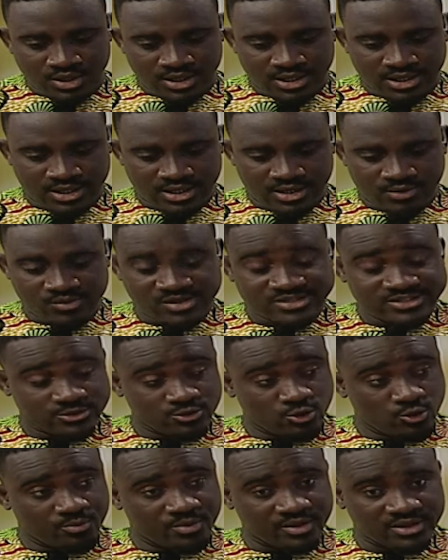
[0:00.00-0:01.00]
uh, we're
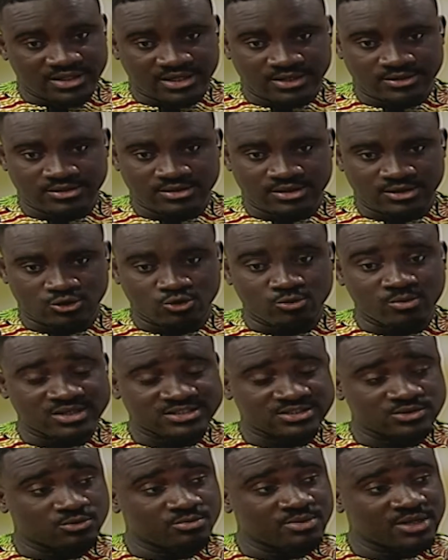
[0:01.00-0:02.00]
just hoping that
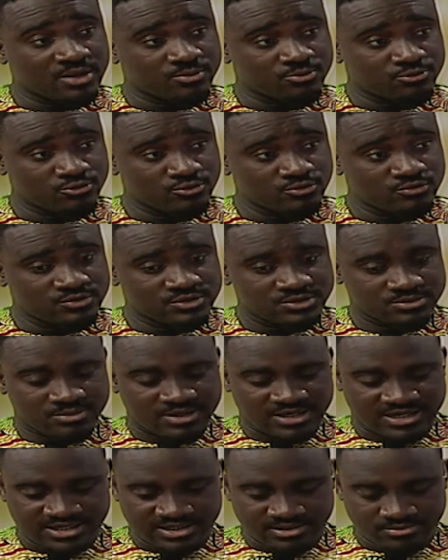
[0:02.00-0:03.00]
Kumasi will be approved
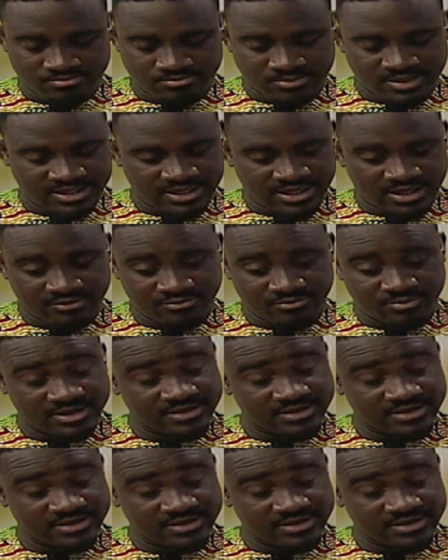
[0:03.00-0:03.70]
by by CAF.